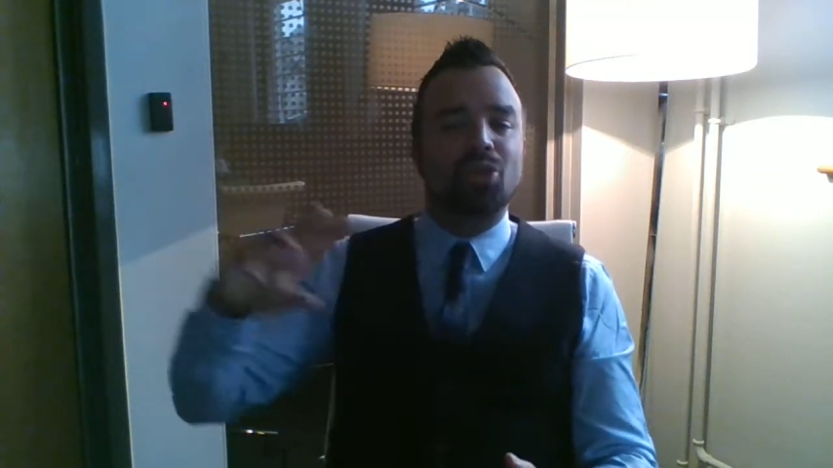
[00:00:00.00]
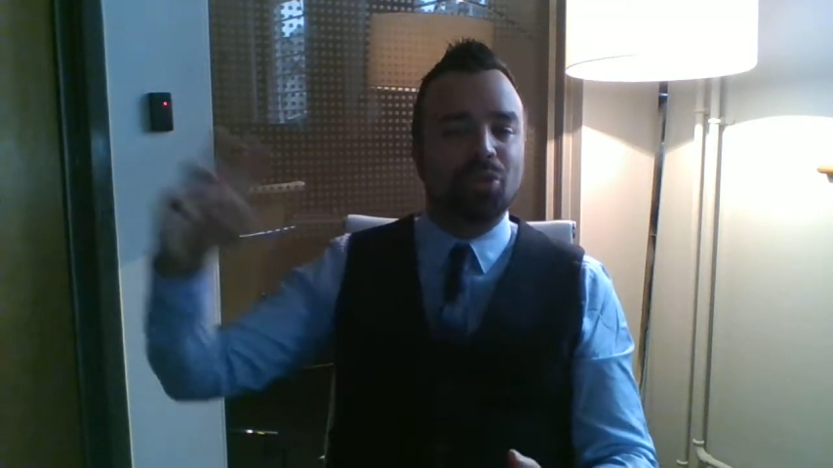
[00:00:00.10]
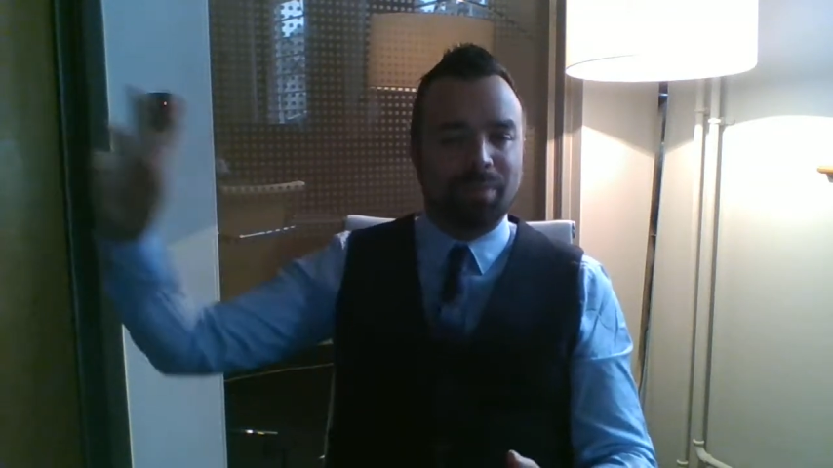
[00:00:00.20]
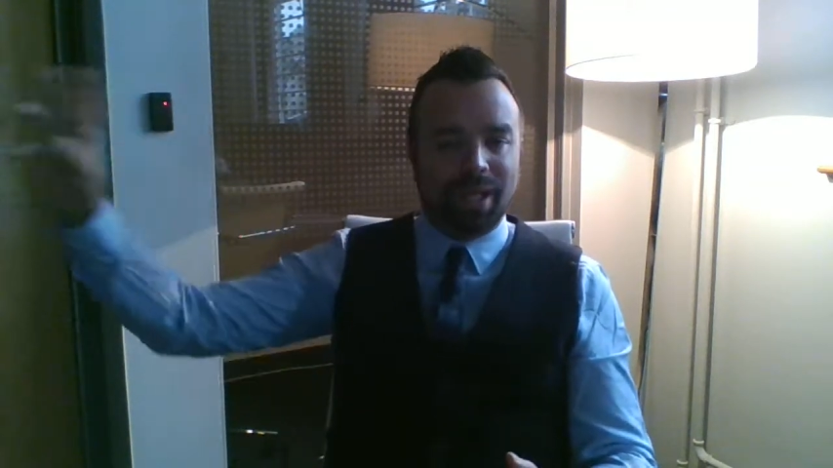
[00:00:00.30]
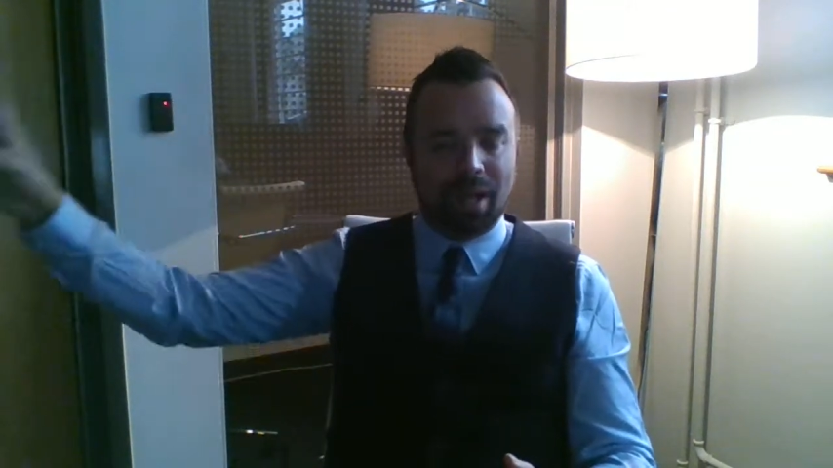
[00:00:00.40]

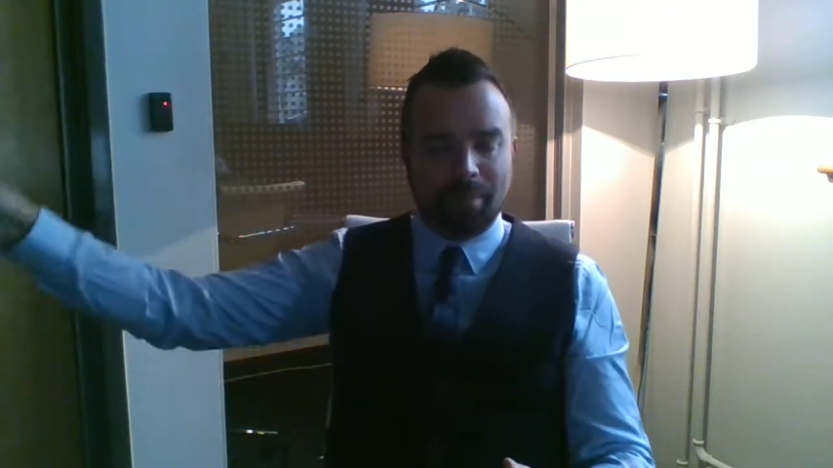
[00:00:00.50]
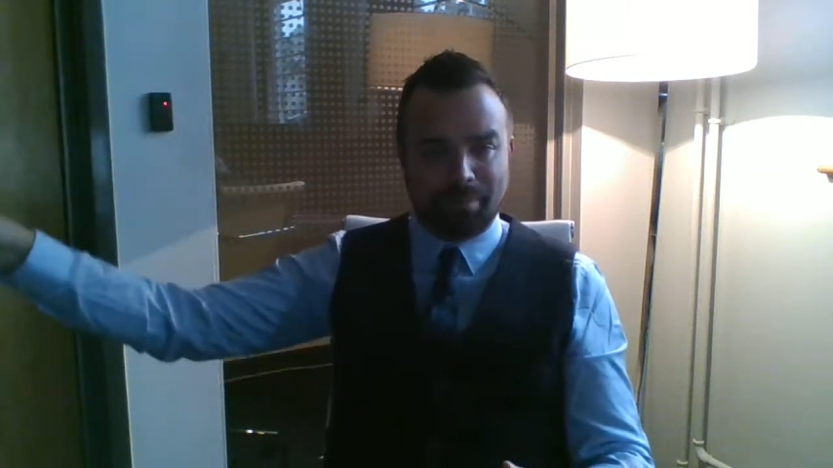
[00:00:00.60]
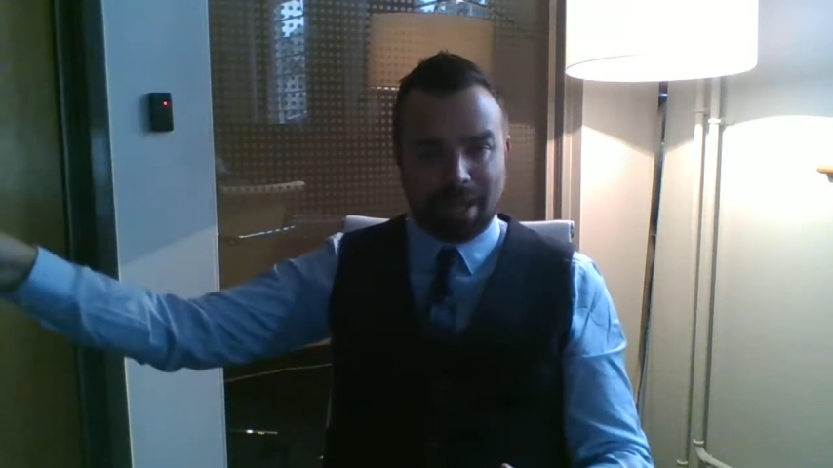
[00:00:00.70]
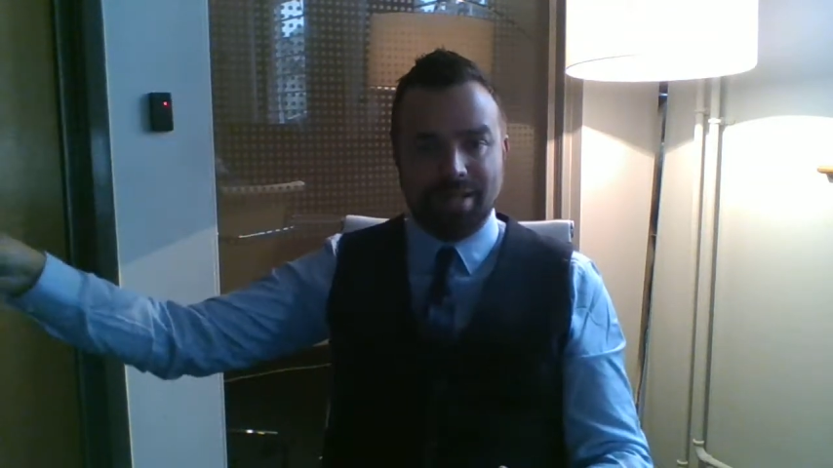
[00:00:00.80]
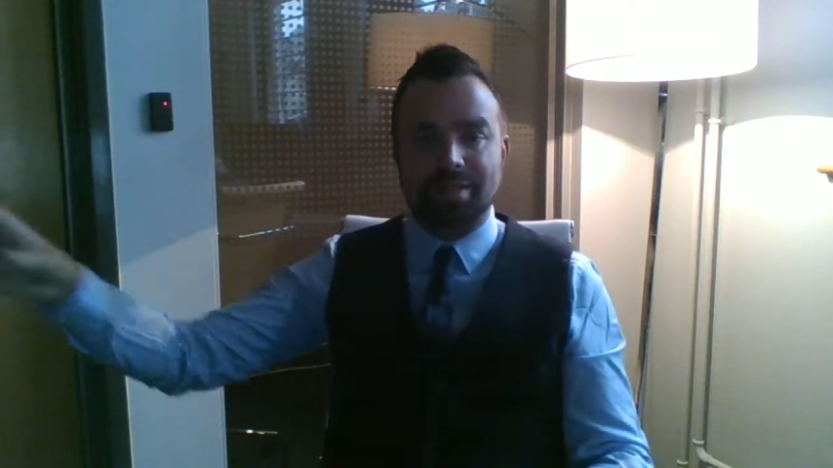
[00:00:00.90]
to
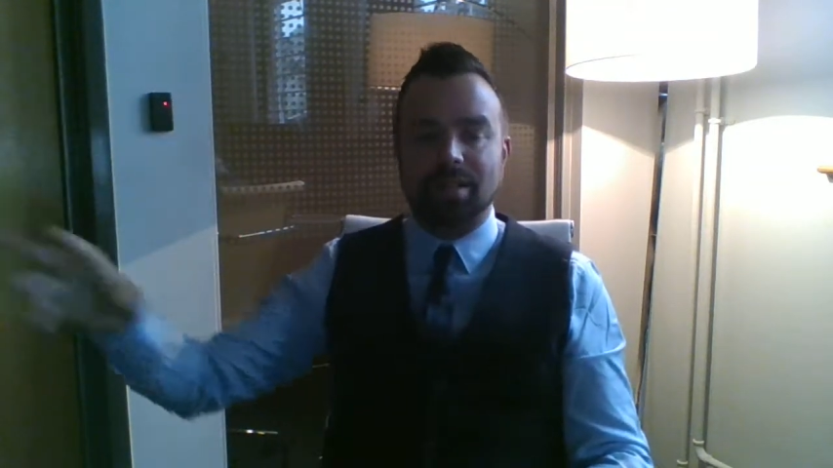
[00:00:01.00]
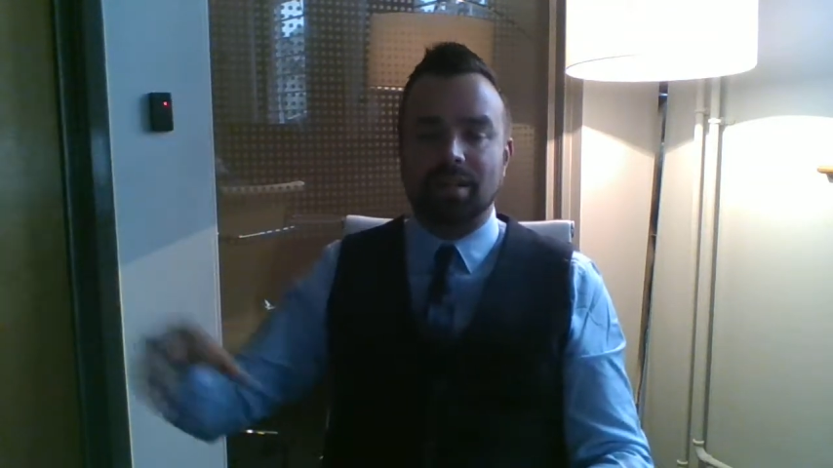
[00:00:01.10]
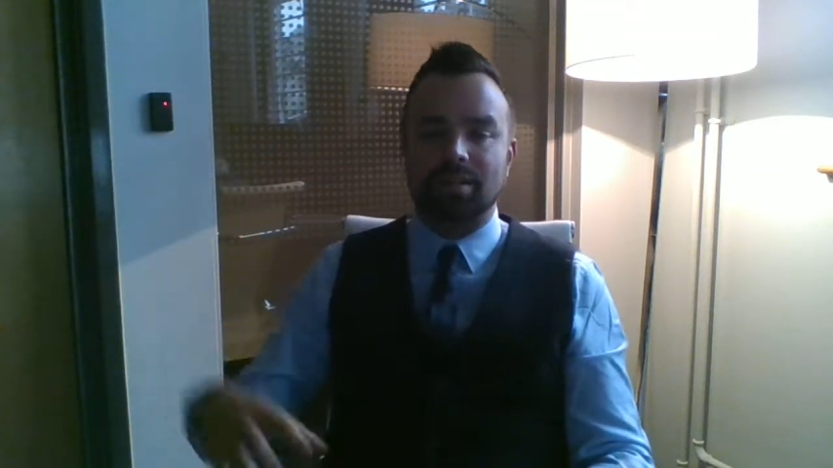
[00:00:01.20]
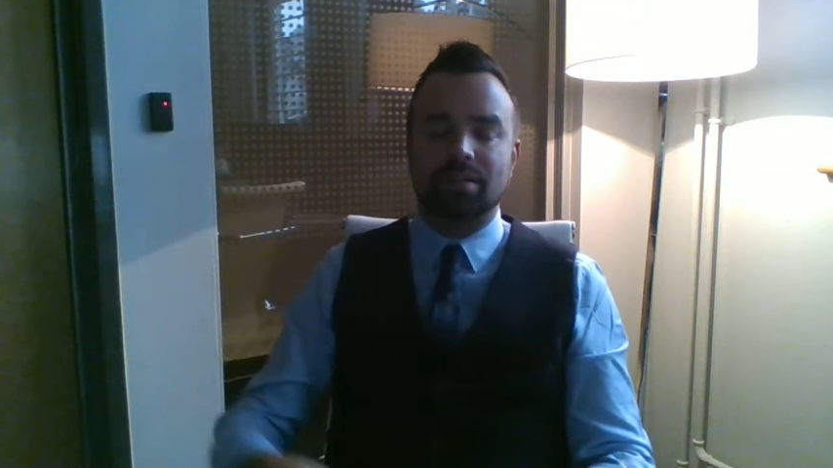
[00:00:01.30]
become better.